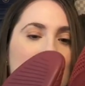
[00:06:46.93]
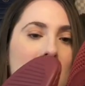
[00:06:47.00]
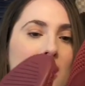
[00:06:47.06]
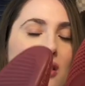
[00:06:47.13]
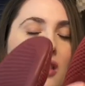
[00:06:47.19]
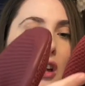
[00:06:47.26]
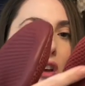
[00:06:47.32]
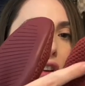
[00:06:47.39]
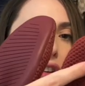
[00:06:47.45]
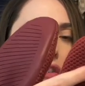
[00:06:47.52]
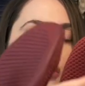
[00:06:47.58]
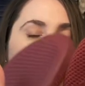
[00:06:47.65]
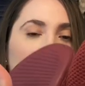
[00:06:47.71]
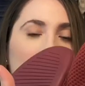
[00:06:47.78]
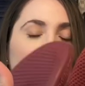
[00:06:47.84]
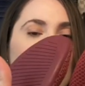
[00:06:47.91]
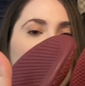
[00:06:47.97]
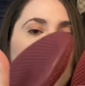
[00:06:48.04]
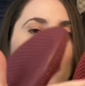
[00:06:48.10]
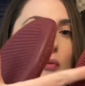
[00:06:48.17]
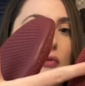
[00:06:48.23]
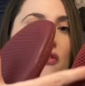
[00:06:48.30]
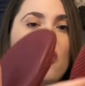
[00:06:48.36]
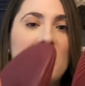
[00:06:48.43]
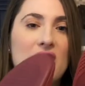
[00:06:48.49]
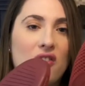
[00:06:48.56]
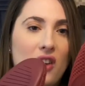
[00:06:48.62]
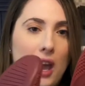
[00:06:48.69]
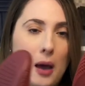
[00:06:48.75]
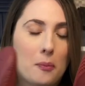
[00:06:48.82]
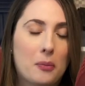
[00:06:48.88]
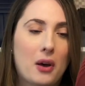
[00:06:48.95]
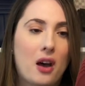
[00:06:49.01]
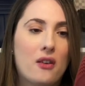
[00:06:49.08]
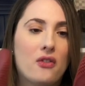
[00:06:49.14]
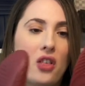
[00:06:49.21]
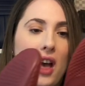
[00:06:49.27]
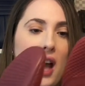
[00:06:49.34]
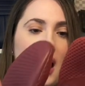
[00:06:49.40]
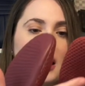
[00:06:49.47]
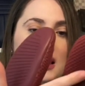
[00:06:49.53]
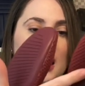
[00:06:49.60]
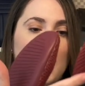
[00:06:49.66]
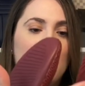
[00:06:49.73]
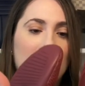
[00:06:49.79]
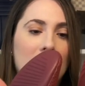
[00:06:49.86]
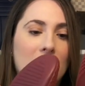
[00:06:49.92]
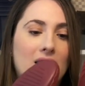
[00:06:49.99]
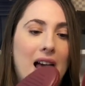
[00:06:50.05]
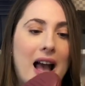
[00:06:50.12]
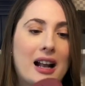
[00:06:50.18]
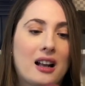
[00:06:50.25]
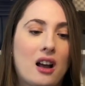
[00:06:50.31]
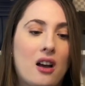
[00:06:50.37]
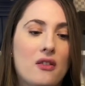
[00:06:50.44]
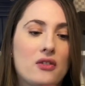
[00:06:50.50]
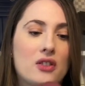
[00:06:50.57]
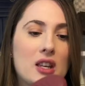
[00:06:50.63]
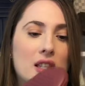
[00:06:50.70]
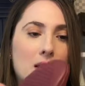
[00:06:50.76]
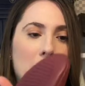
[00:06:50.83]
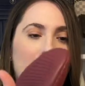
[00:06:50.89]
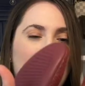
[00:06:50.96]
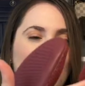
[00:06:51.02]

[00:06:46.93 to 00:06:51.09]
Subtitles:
the V-vamp of that and the lack of this kind